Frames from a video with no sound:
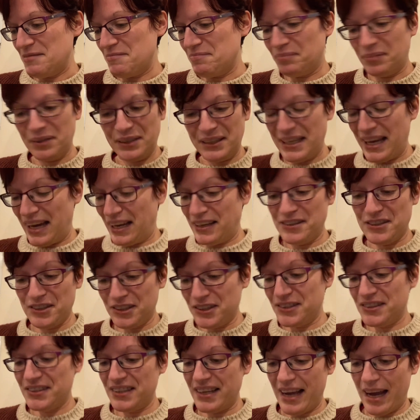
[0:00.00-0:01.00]
But yeah,
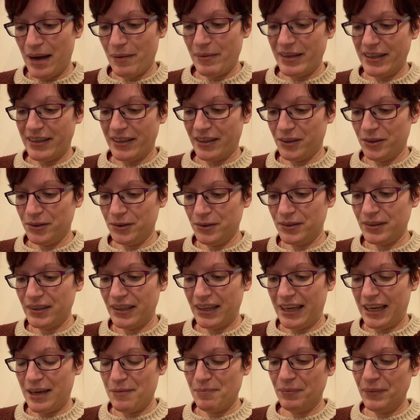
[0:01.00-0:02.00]
just see how it goes.
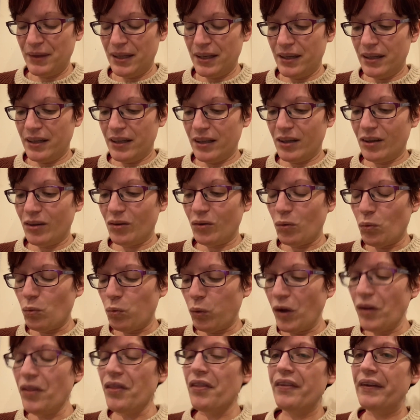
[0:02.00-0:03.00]

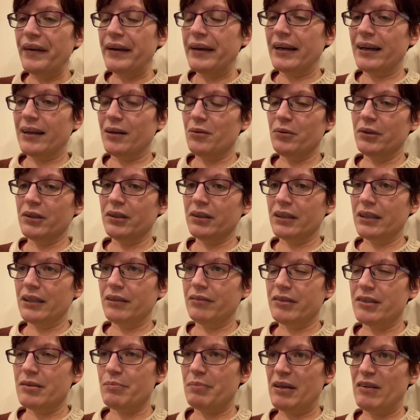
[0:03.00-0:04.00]
One thing I will
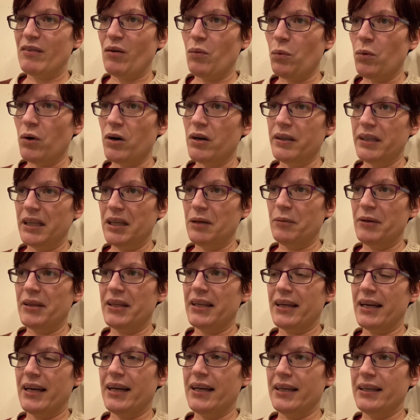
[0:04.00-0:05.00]
give as a bit of a warning
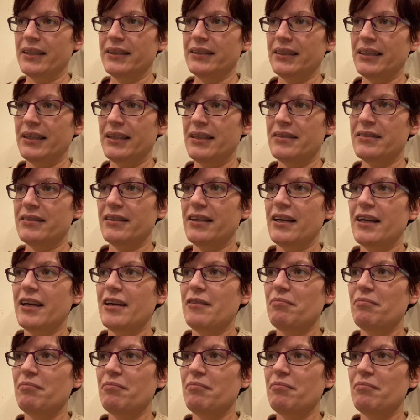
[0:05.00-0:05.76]
with card is